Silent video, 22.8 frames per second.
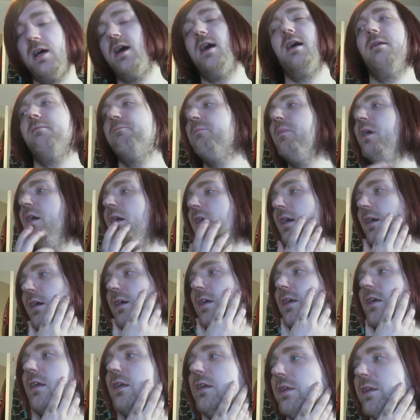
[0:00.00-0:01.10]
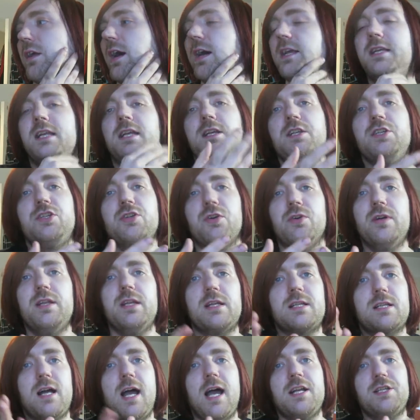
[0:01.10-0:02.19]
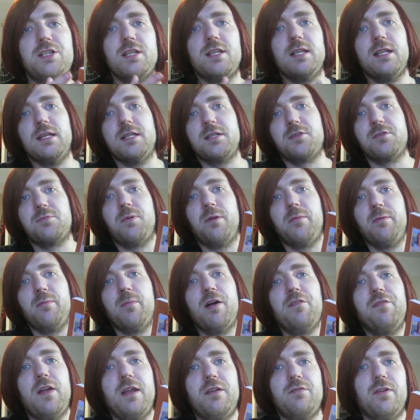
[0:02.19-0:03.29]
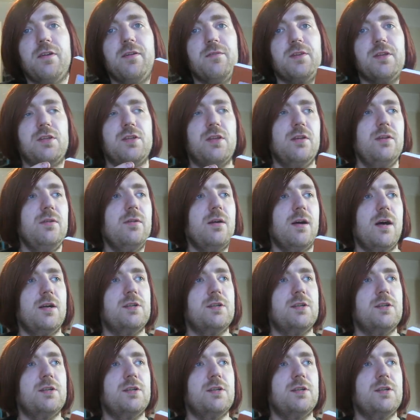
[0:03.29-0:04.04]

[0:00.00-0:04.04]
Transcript: Um, I did enjoy this. I actually think this was probably my favorite of the two.